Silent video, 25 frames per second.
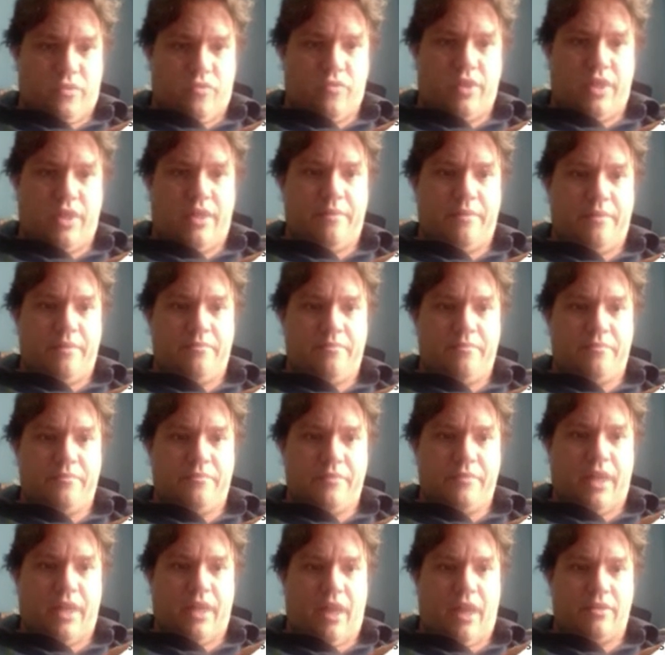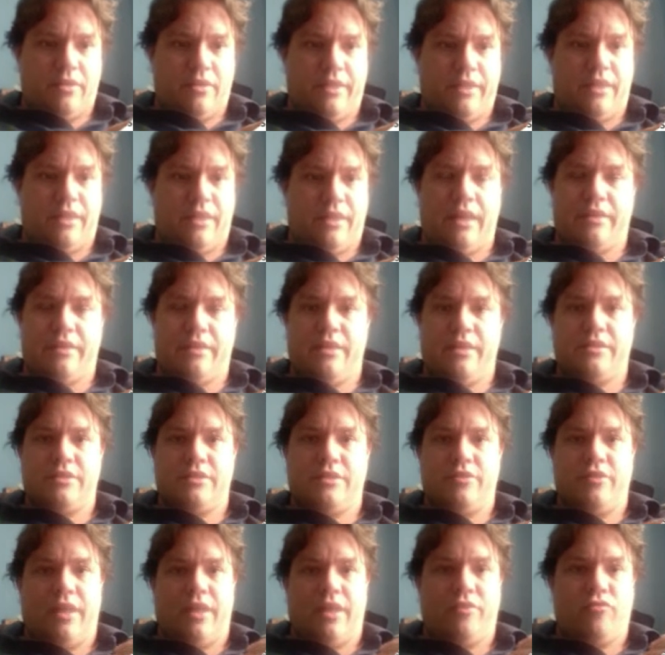Okay, count it like
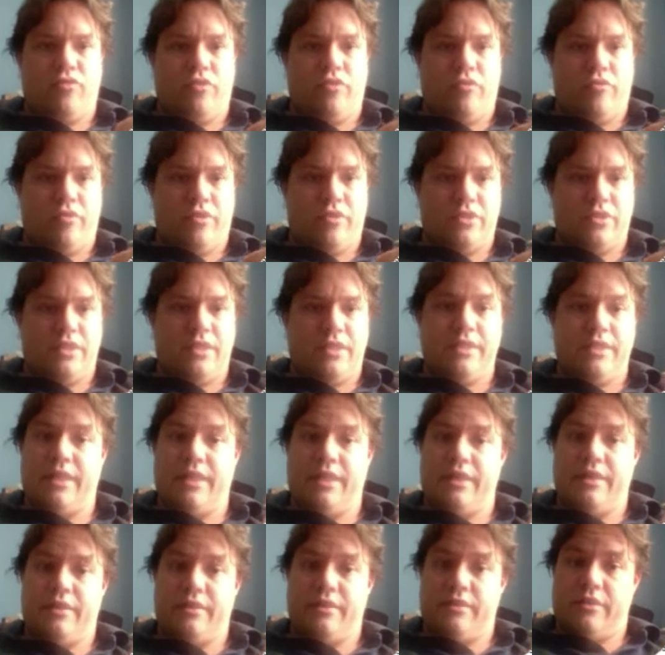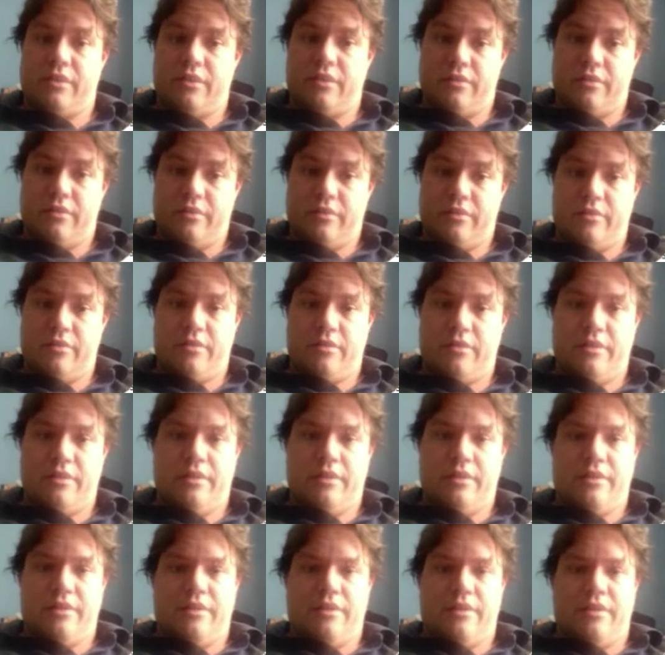this. You had three originally. They
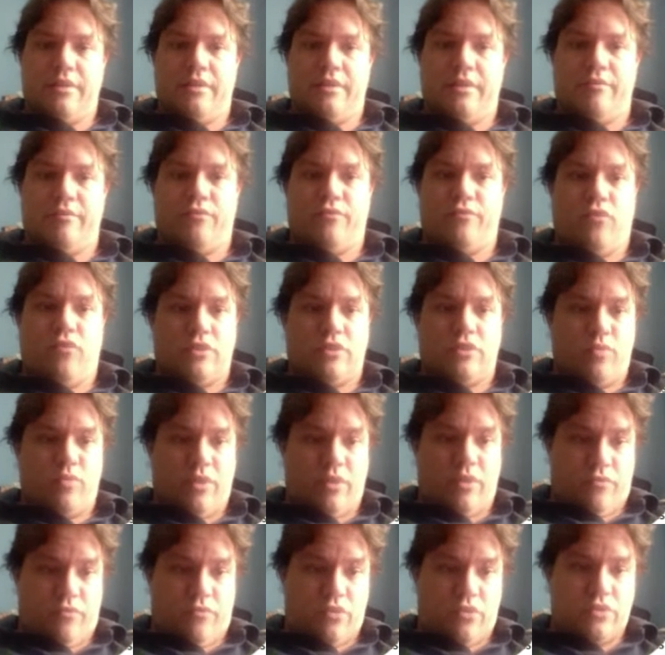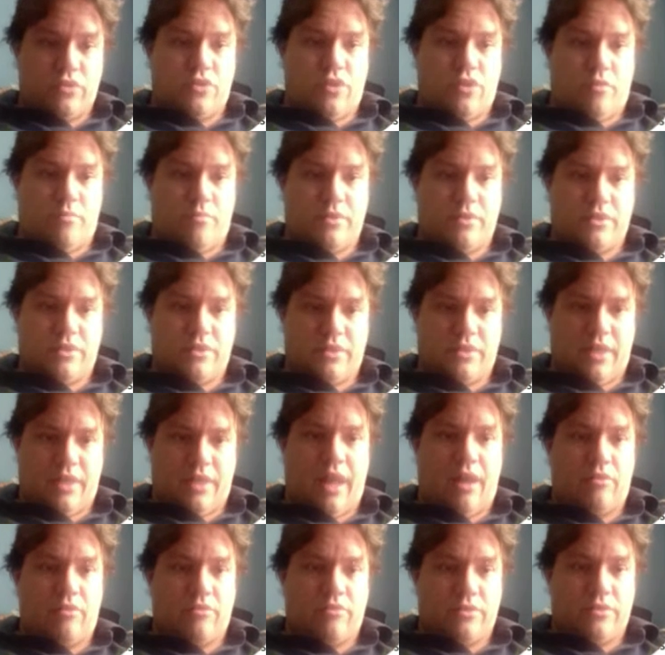forced one of your stoppers
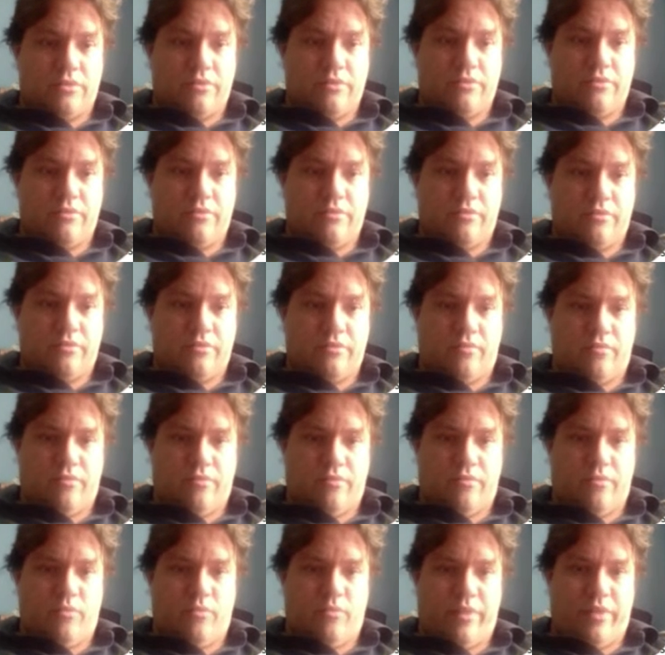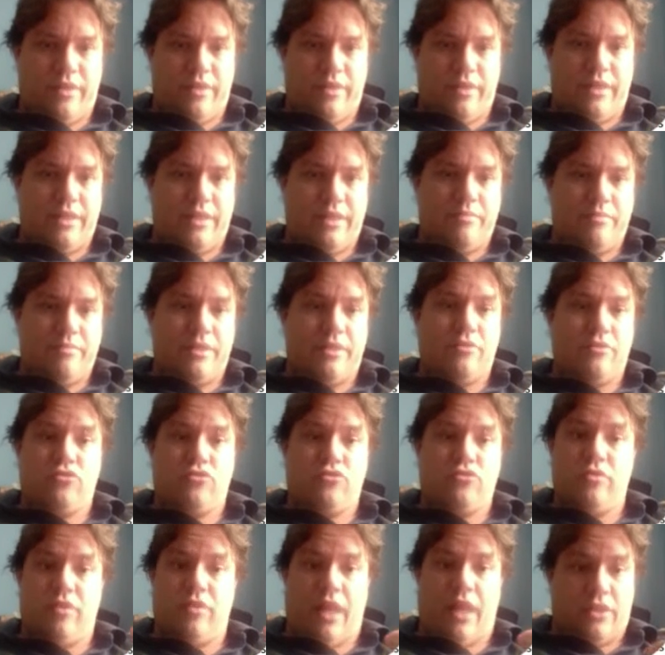out with the lead, but you
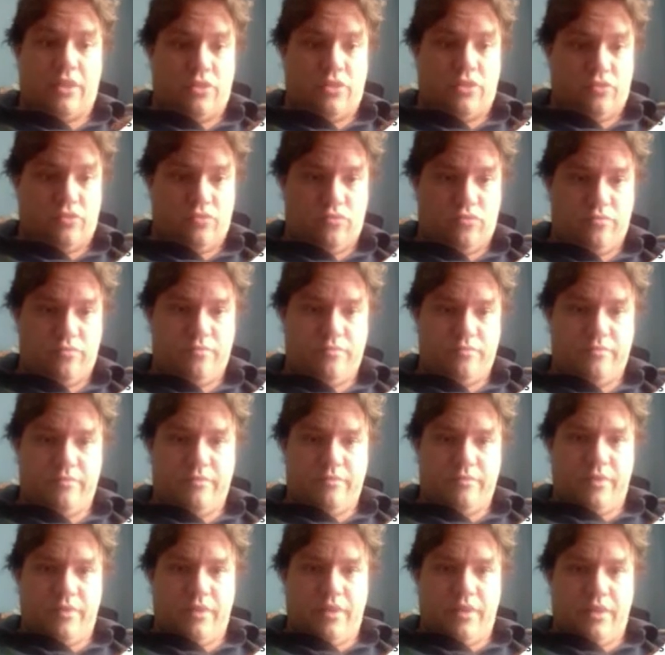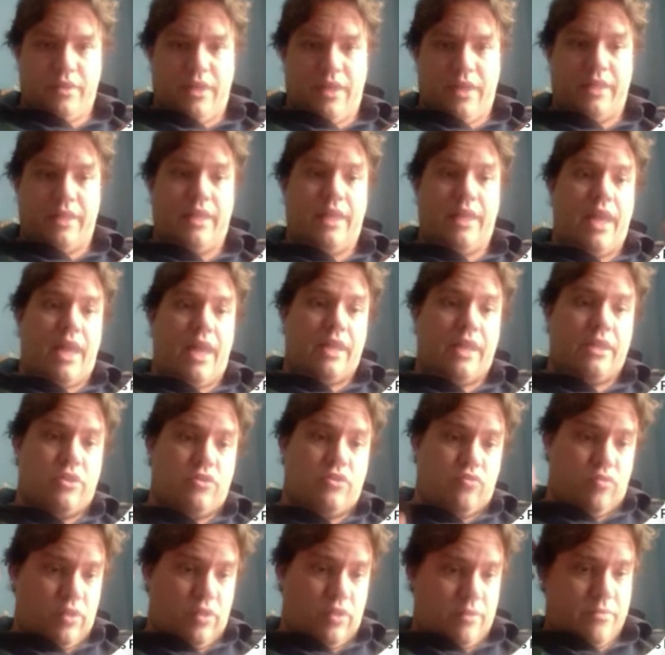still had two, and they had
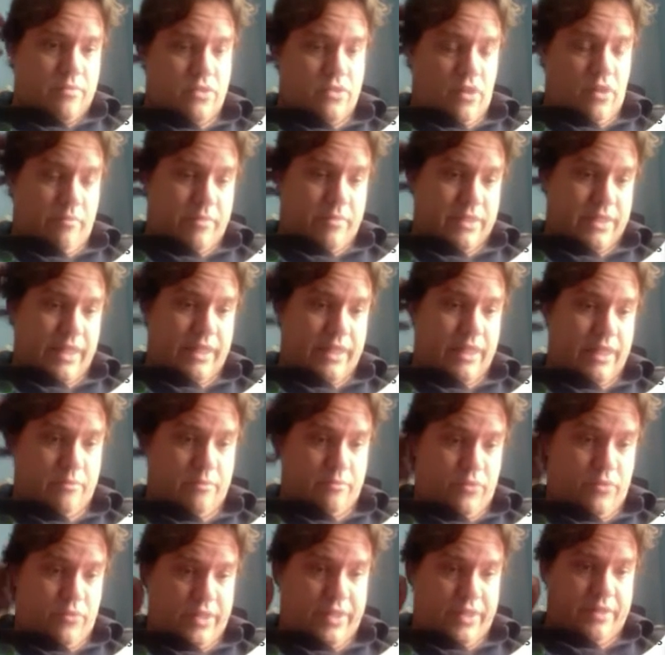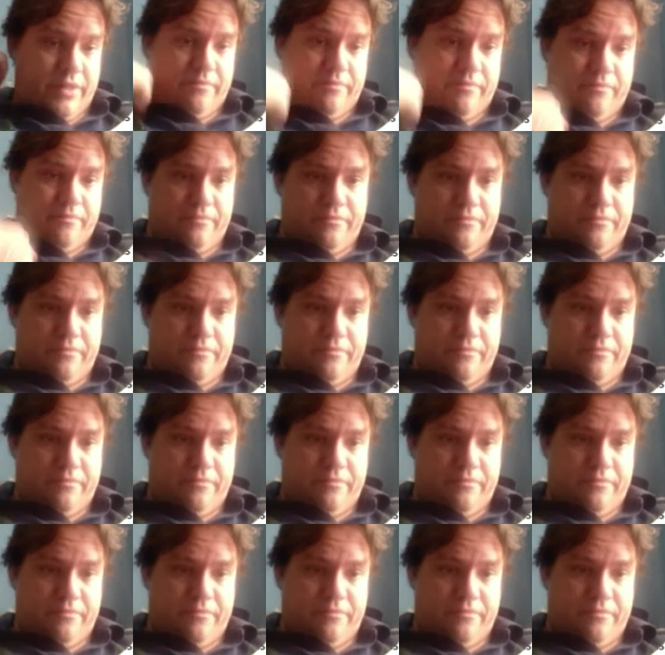two club stoppers at that point.